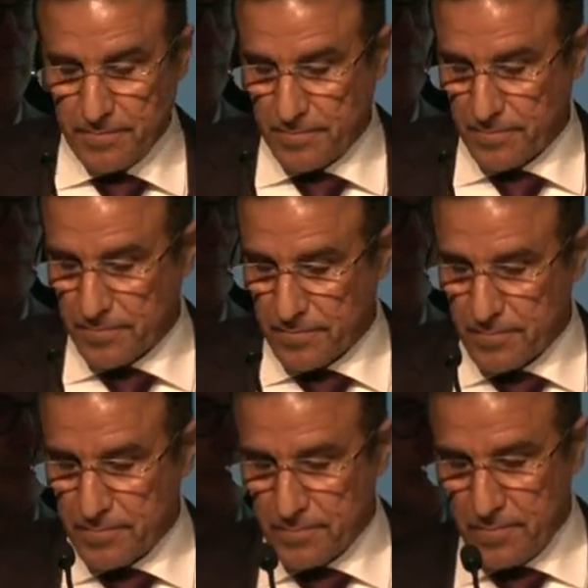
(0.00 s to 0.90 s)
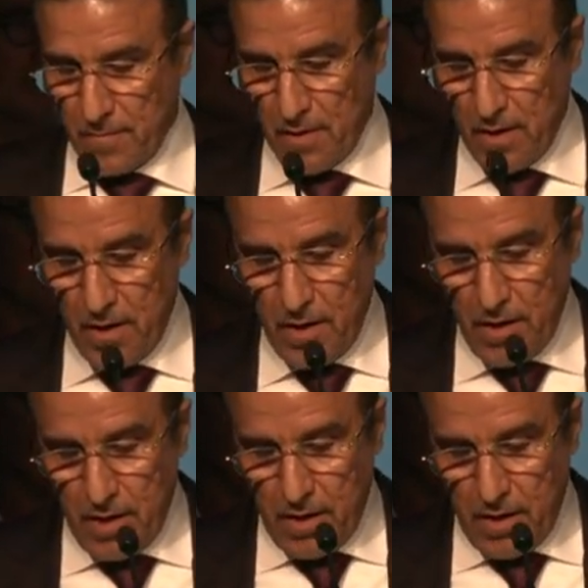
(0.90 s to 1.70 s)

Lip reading: (silence)